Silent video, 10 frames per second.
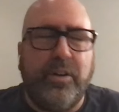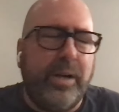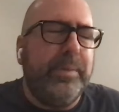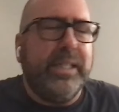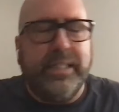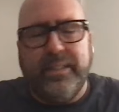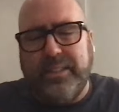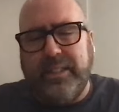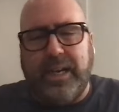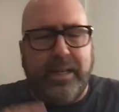no, I mean it,
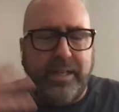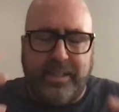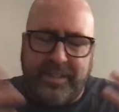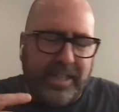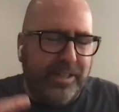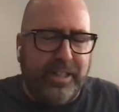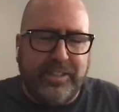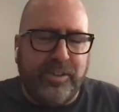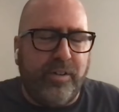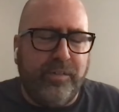I, I
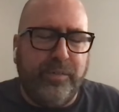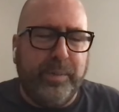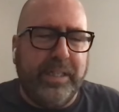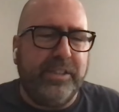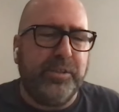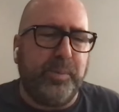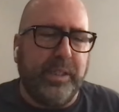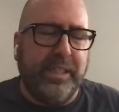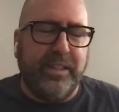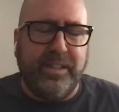it's hard for me to
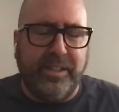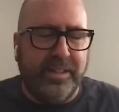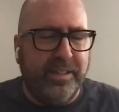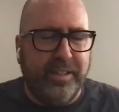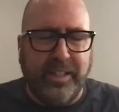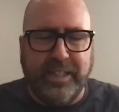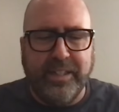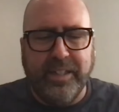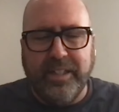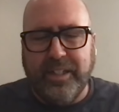explain the the
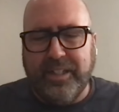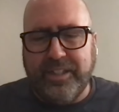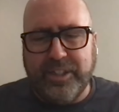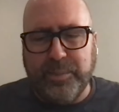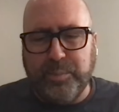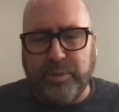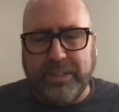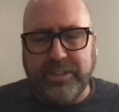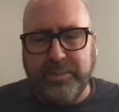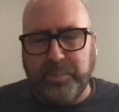like the
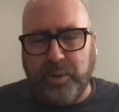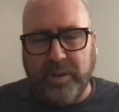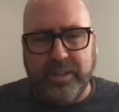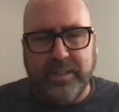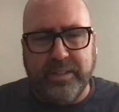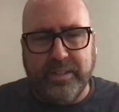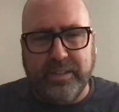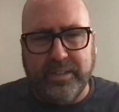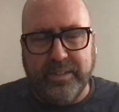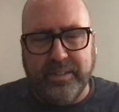compression part
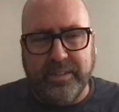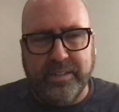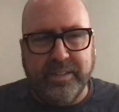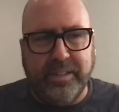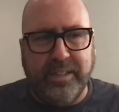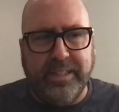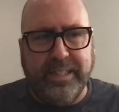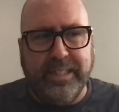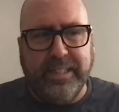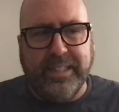
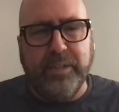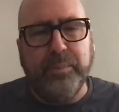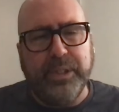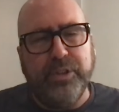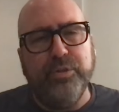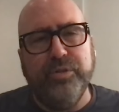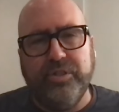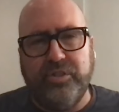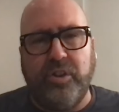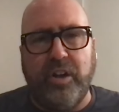it can be used
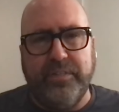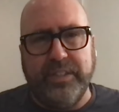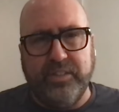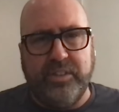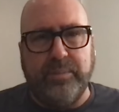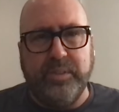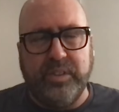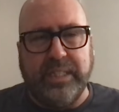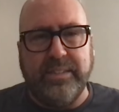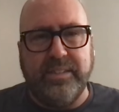soft in some
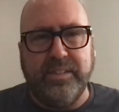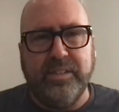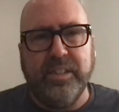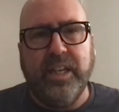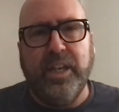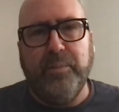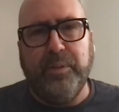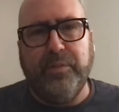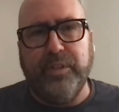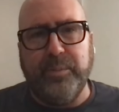senses,
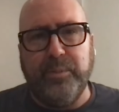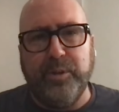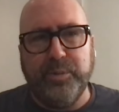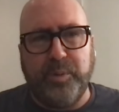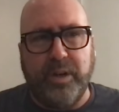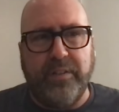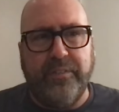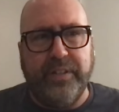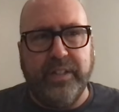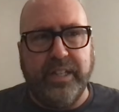but for the most part, I
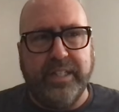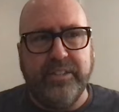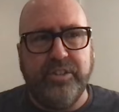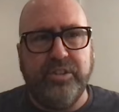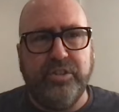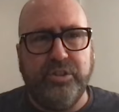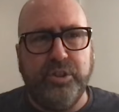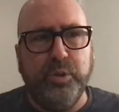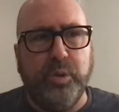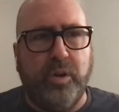feel like it's just
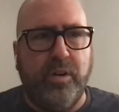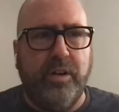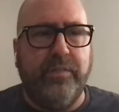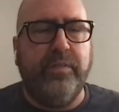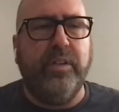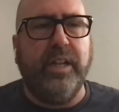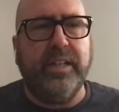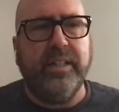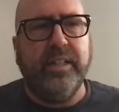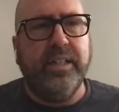too hard for
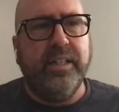like